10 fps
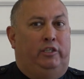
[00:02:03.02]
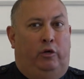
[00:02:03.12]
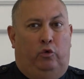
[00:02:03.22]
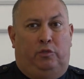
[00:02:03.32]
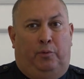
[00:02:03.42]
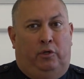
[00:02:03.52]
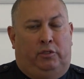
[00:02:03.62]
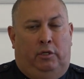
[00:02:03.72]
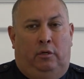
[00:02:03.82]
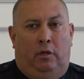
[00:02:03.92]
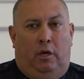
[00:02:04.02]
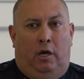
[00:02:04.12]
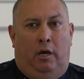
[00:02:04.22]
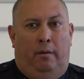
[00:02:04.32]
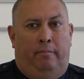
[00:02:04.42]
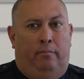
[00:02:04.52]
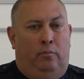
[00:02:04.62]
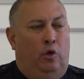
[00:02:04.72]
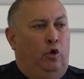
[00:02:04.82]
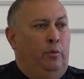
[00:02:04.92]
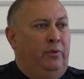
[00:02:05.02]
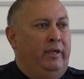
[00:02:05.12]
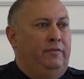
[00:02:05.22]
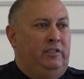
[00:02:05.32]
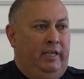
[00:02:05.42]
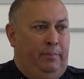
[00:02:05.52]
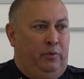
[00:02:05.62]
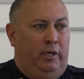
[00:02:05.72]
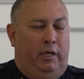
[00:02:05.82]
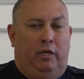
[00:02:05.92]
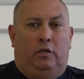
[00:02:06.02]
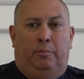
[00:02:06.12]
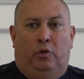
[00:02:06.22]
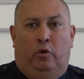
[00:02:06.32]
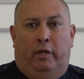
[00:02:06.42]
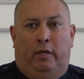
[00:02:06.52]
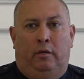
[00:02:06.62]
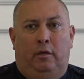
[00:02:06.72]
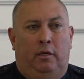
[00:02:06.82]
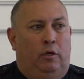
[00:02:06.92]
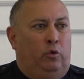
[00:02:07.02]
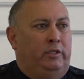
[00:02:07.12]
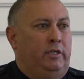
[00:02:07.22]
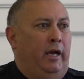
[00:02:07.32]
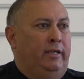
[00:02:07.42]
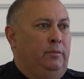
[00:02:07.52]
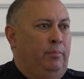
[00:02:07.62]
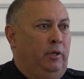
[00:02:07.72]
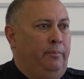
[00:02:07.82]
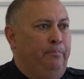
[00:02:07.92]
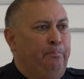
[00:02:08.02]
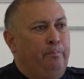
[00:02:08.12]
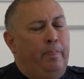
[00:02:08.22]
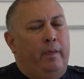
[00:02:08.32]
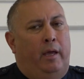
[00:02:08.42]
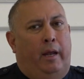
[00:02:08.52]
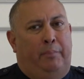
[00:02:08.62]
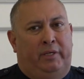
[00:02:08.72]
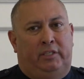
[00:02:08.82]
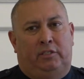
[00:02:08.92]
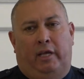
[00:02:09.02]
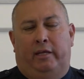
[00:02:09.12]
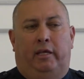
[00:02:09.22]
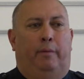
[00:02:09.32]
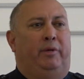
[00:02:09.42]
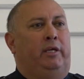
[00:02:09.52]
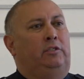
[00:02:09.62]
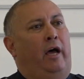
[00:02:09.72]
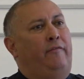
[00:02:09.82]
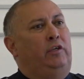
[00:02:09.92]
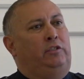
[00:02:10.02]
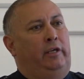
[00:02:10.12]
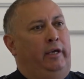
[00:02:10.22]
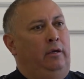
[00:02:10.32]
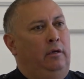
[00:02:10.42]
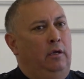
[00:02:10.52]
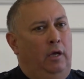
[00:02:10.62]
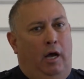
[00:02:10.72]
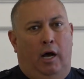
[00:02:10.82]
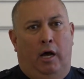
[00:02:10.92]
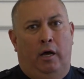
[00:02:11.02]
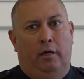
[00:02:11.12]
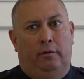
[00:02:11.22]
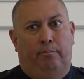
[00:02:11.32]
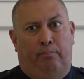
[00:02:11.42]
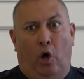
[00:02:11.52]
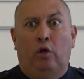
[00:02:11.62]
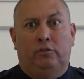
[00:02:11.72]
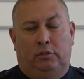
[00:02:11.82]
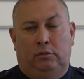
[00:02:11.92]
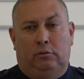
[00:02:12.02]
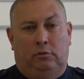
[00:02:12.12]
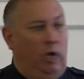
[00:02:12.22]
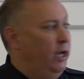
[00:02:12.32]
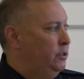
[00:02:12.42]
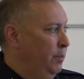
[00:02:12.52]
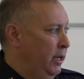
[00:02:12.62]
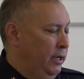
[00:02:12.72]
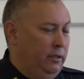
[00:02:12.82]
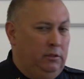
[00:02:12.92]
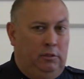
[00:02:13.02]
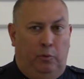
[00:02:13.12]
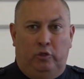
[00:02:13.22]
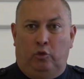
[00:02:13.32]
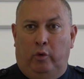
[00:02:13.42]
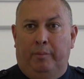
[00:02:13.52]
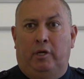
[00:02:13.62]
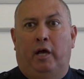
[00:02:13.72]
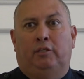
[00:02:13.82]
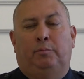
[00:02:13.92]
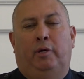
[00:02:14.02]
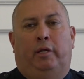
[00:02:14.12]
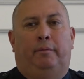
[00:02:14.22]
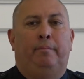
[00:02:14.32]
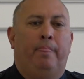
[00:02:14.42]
generous person who believes deeply in community, Christy Eisenberg. And I pitched this idea because obviously balls cost money, sports equipment costs money.